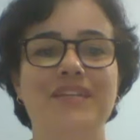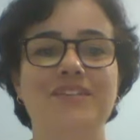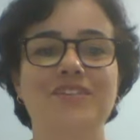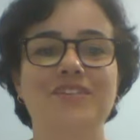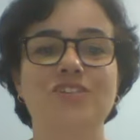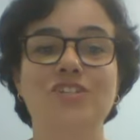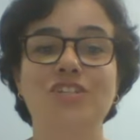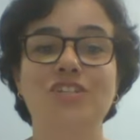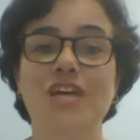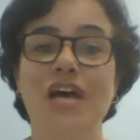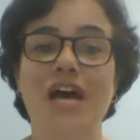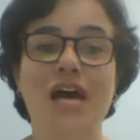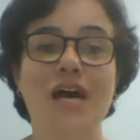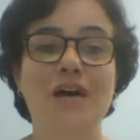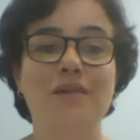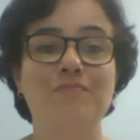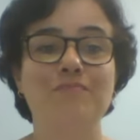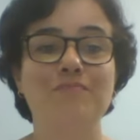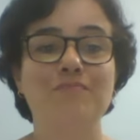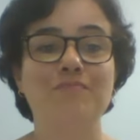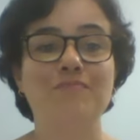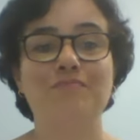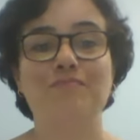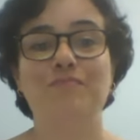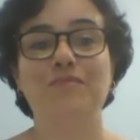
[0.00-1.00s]

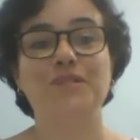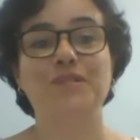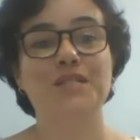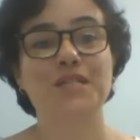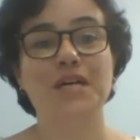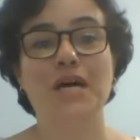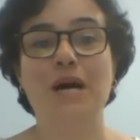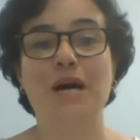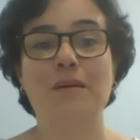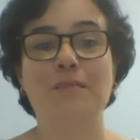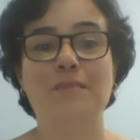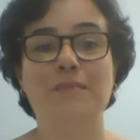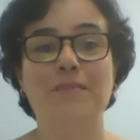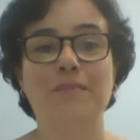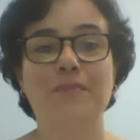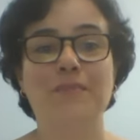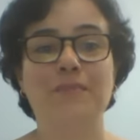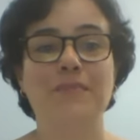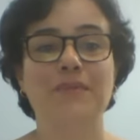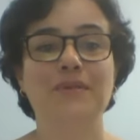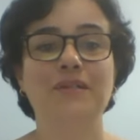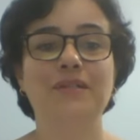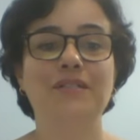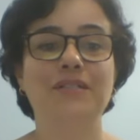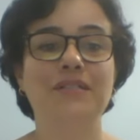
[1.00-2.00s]
jam,
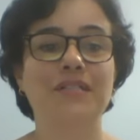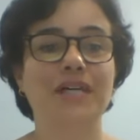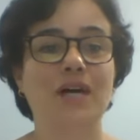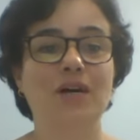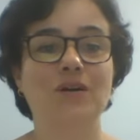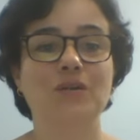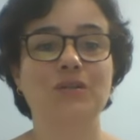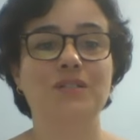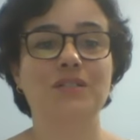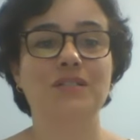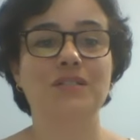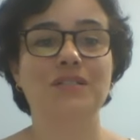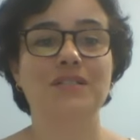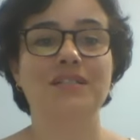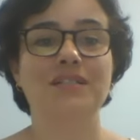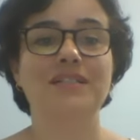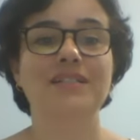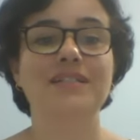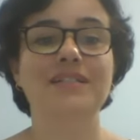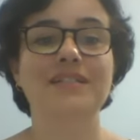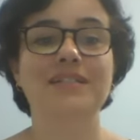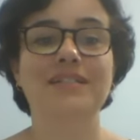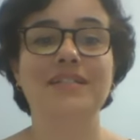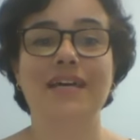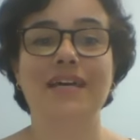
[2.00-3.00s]
dumb, doubt,
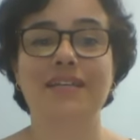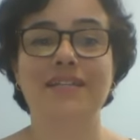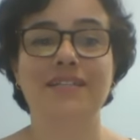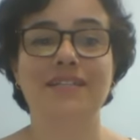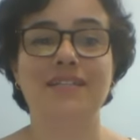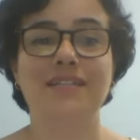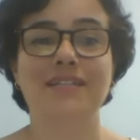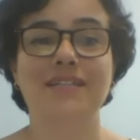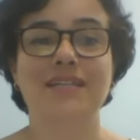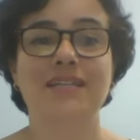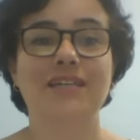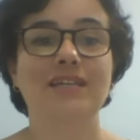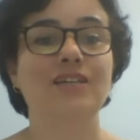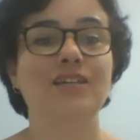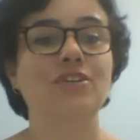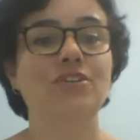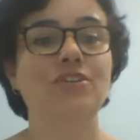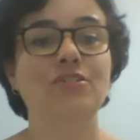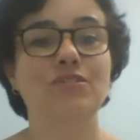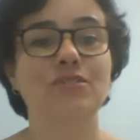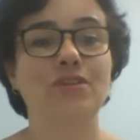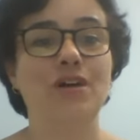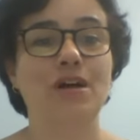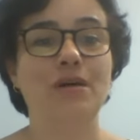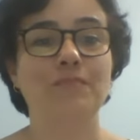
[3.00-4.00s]
debt,
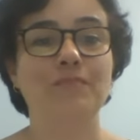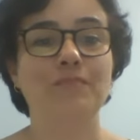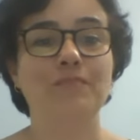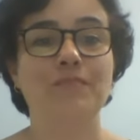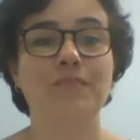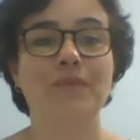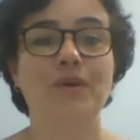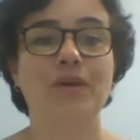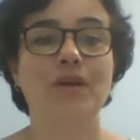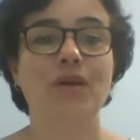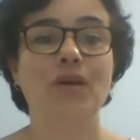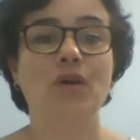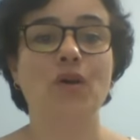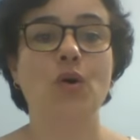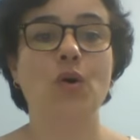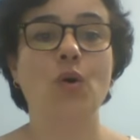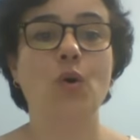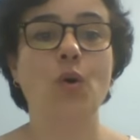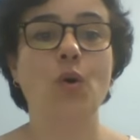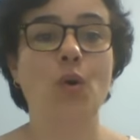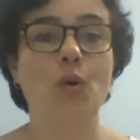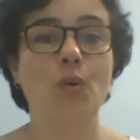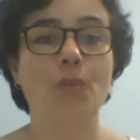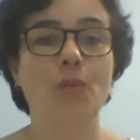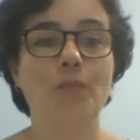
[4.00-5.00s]
crumb,
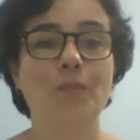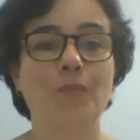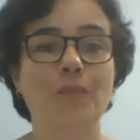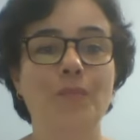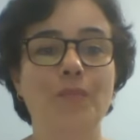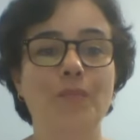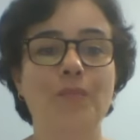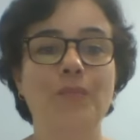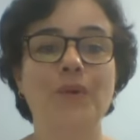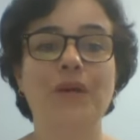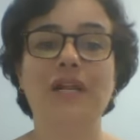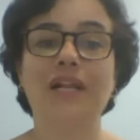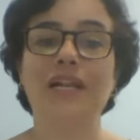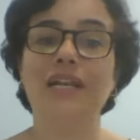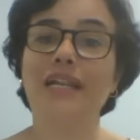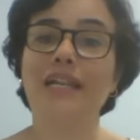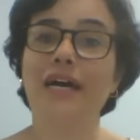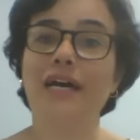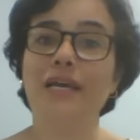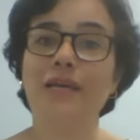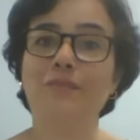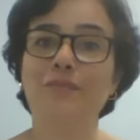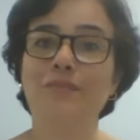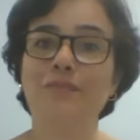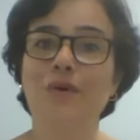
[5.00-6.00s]
comb,
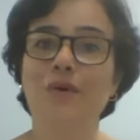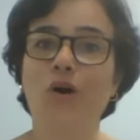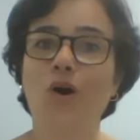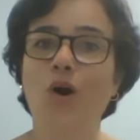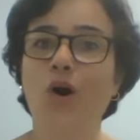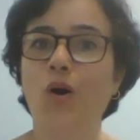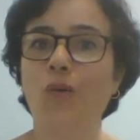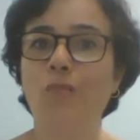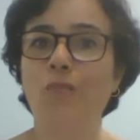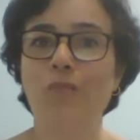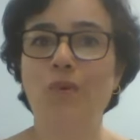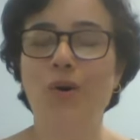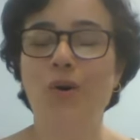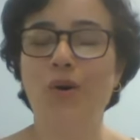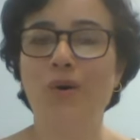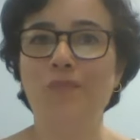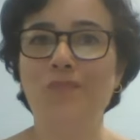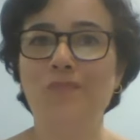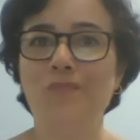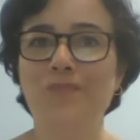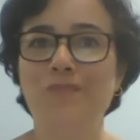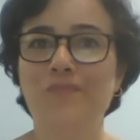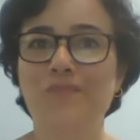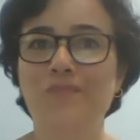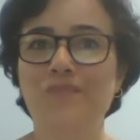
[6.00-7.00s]
climb, or
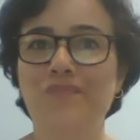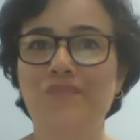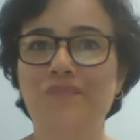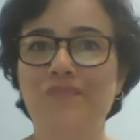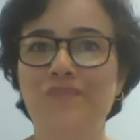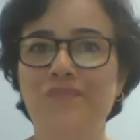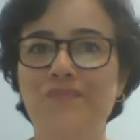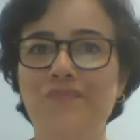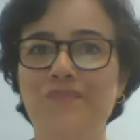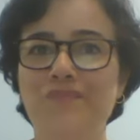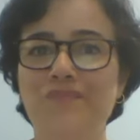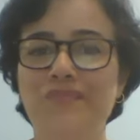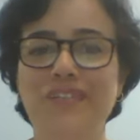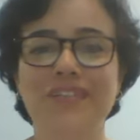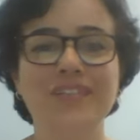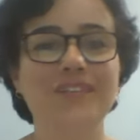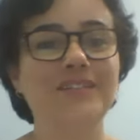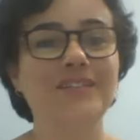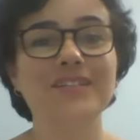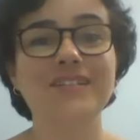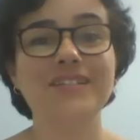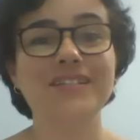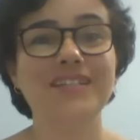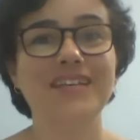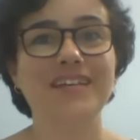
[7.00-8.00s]
bomb. You
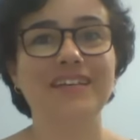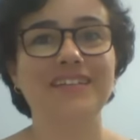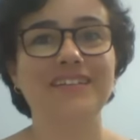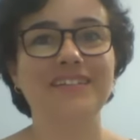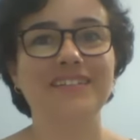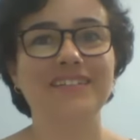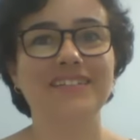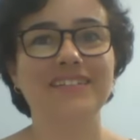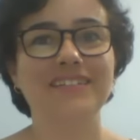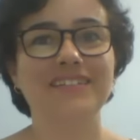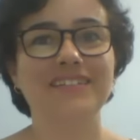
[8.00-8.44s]
decide.